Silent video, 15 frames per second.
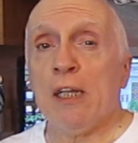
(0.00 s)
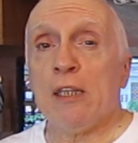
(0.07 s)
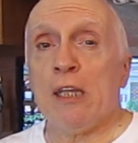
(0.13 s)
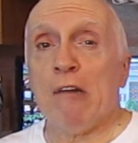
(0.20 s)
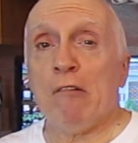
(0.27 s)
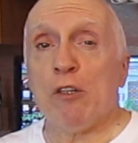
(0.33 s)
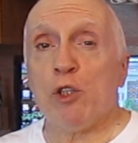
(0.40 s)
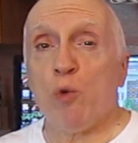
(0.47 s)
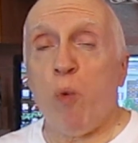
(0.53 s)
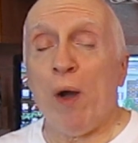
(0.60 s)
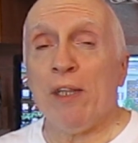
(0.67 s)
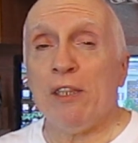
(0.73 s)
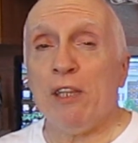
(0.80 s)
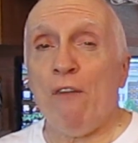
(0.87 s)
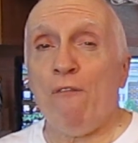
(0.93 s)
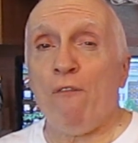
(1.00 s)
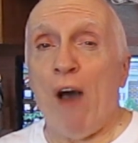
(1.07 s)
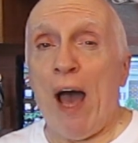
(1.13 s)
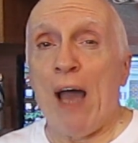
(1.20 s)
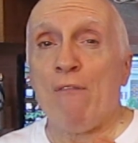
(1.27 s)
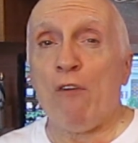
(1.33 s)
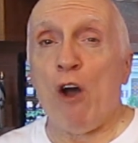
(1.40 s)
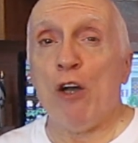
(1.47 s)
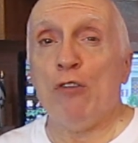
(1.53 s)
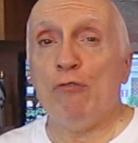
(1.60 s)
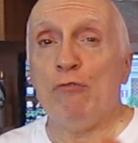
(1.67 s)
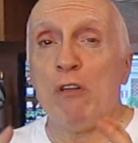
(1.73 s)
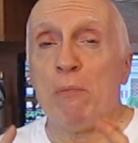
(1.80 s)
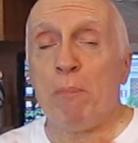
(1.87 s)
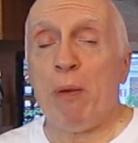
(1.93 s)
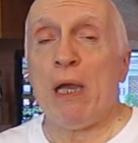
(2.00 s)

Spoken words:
there are 2,500